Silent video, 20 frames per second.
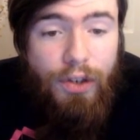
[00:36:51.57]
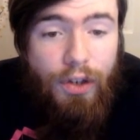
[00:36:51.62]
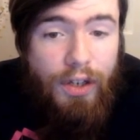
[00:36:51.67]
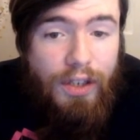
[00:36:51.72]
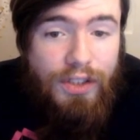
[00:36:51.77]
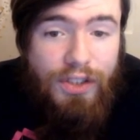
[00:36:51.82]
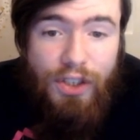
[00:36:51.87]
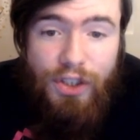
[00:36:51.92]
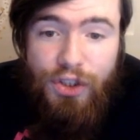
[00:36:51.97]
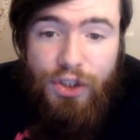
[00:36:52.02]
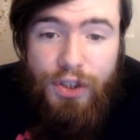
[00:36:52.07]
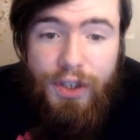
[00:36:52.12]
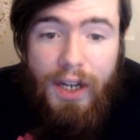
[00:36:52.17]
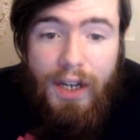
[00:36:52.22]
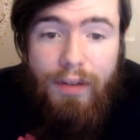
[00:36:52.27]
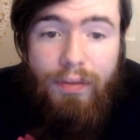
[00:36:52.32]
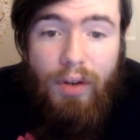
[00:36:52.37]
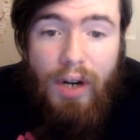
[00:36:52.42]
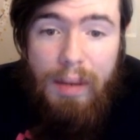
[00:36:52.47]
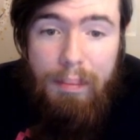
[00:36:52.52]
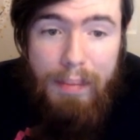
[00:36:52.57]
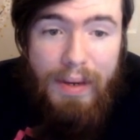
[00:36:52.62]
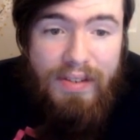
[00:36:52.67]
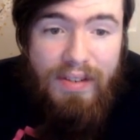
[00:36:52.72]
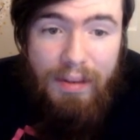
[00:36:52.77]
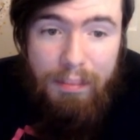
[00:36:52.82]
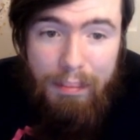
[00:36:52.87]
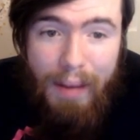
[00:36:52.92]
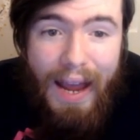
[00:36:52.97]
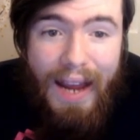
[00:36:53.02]
You can search your deck for a
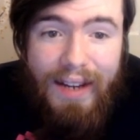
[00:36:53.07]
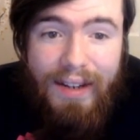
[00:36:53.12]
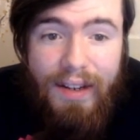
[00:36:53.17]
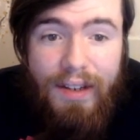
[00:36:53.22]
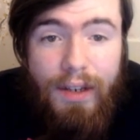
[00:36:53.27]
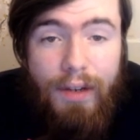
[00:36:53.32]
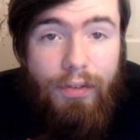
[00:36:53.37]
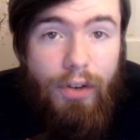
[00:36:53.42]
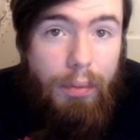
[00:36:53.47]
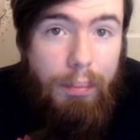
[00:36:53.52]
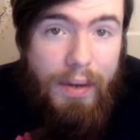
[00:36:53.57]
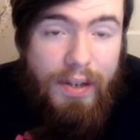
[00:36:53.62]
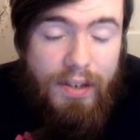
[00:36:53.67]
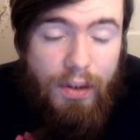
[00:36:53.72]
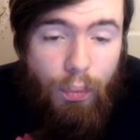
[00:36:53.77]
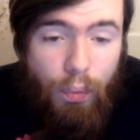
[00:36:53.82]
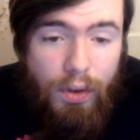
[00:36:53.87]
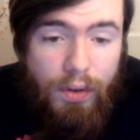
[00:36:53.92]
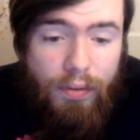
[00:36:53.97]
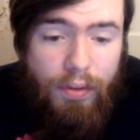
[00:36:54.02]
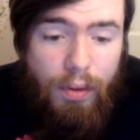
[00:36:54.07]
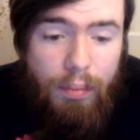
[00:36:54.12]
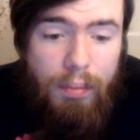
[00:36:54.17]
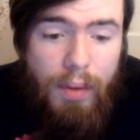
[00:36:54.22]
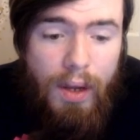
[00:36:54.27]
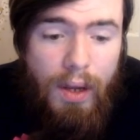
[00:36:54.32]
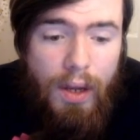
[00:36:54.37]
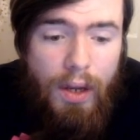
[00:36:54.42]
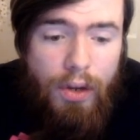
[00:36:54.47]
missing magnet if you're missing one of them.